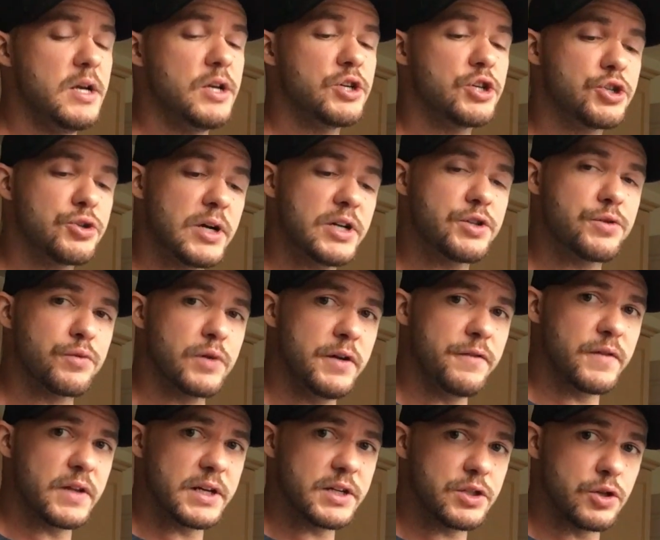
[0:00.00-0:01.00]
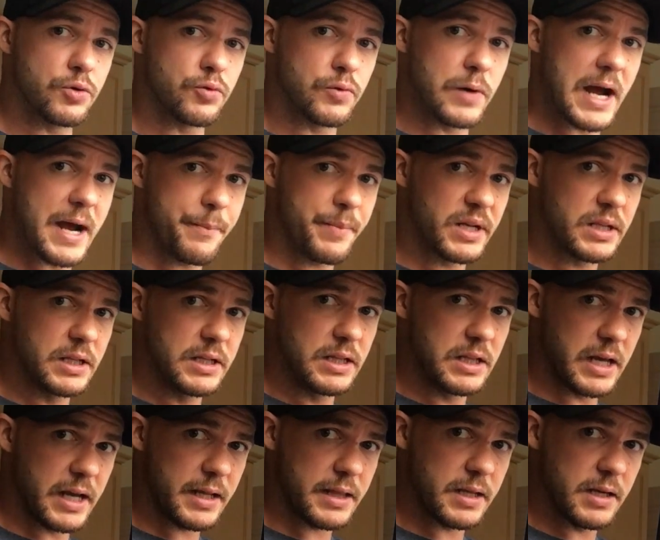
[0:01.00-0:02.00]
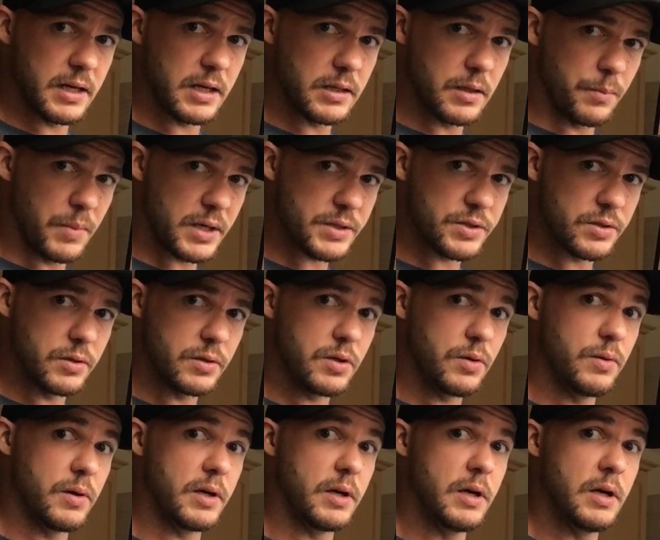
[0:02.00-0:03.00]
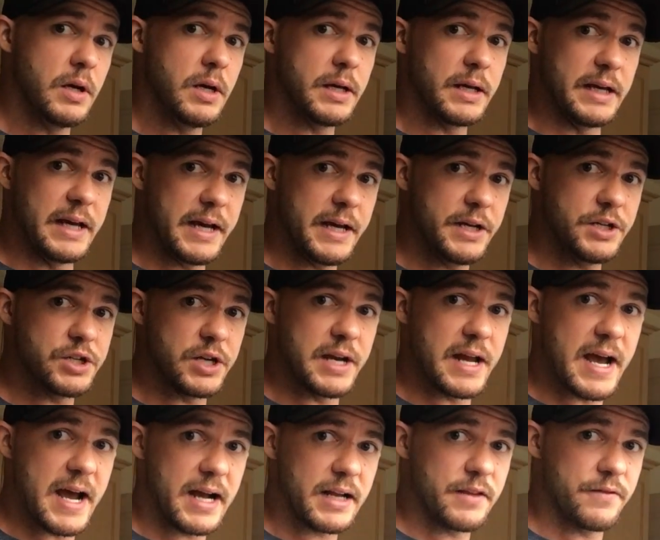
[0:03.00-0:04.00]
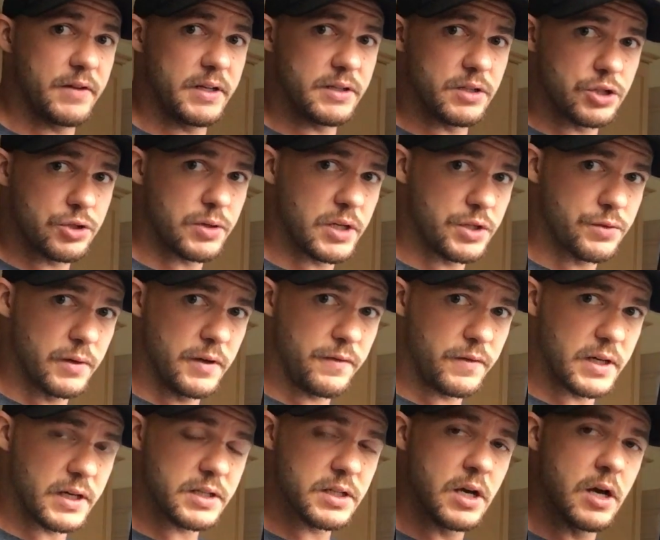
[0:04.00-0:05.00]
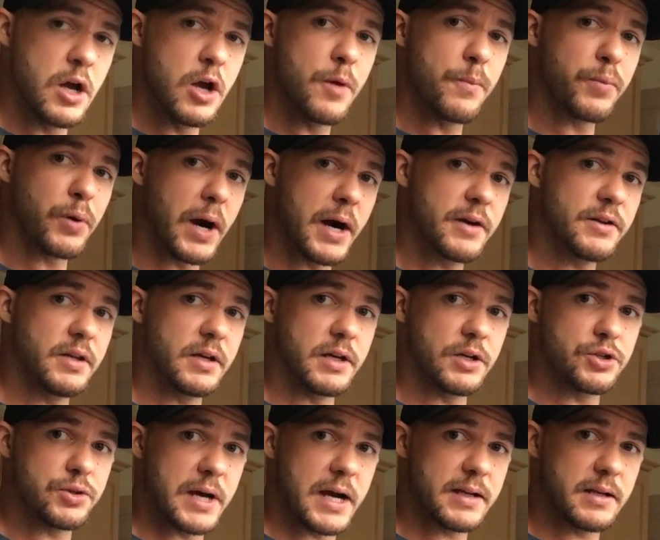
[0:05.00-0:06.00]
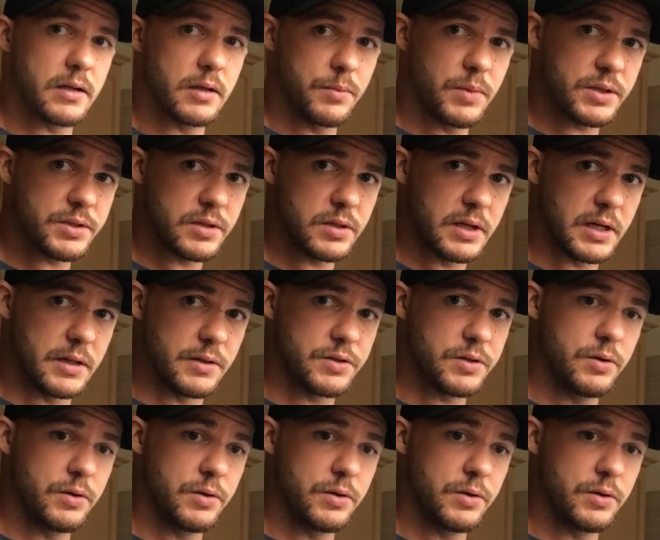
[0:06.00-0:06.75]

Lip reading: Stretch reflex, you're rapidly lengthening the muscle to engage and activate the stretch reflex prior to contracting the muscle again.